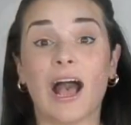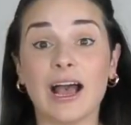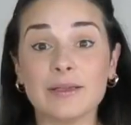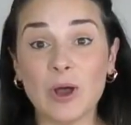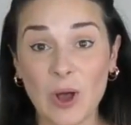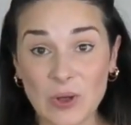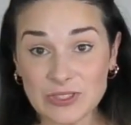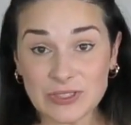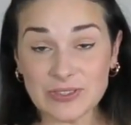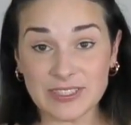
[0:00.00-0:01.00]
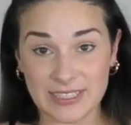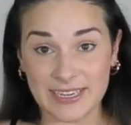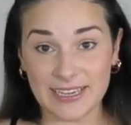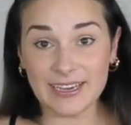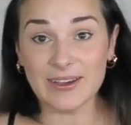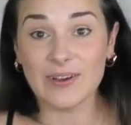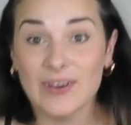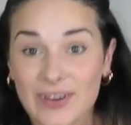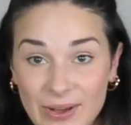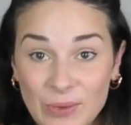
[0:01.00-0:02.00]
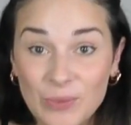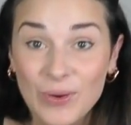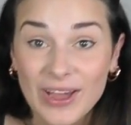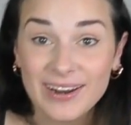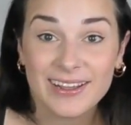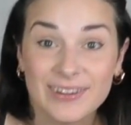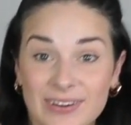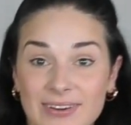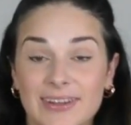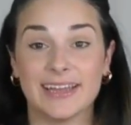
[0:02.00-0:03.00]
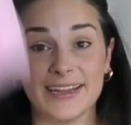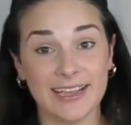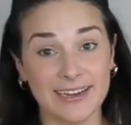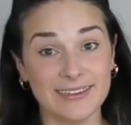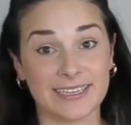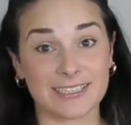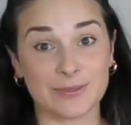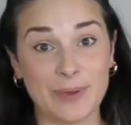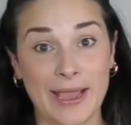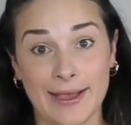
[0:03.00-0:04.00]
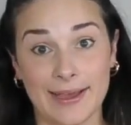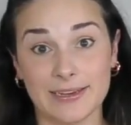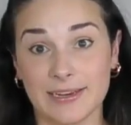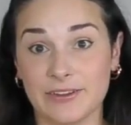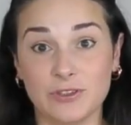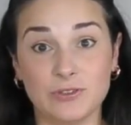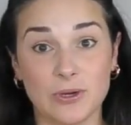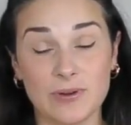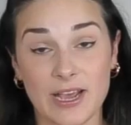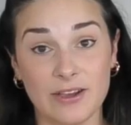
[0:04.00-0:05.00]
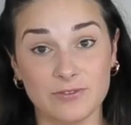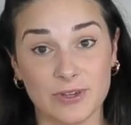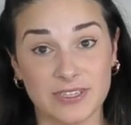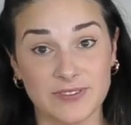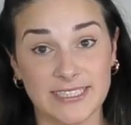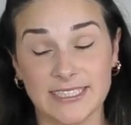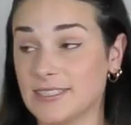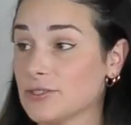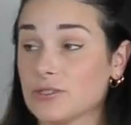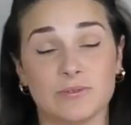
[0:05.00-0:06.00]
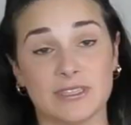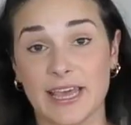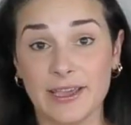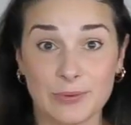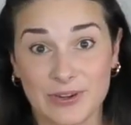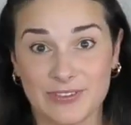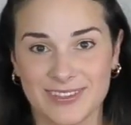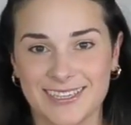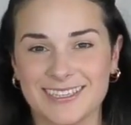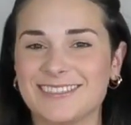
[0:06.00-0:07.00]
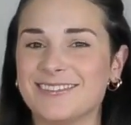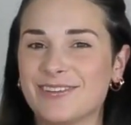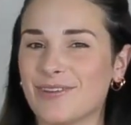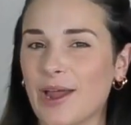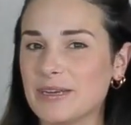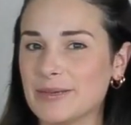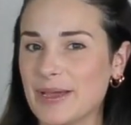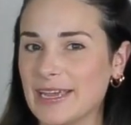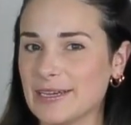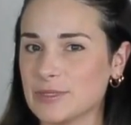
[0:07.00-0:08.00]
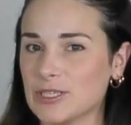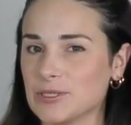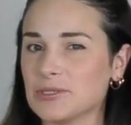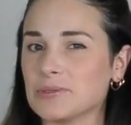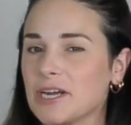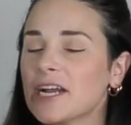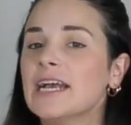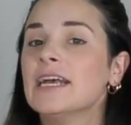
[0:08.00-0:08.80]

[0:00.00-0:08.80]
I'm also sitting on what I call an Eric's pad. And if you don't have one of these or you would like one of these, you can grab it at my Amazon store.